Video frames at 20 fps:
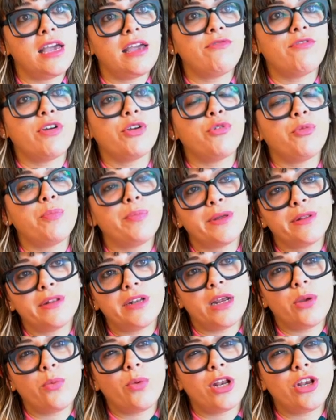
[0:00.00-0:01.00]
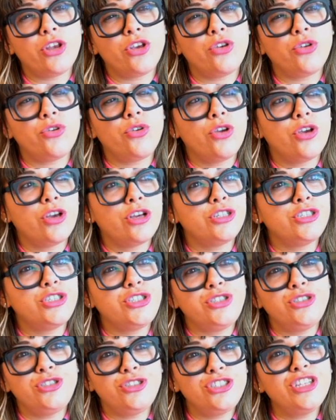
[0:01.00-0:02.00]
and vulnerability when you
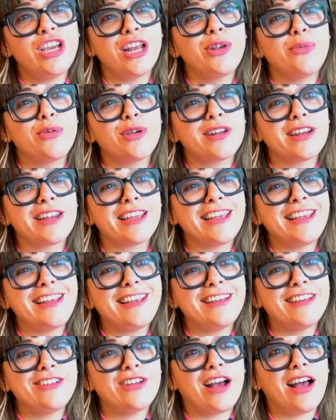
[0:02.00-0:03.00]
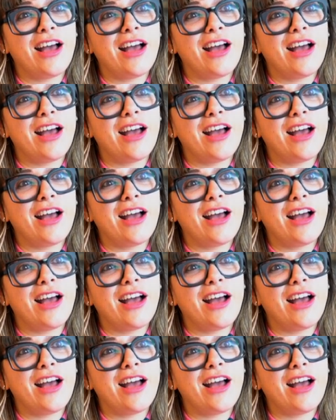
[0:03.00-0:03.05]
genuinely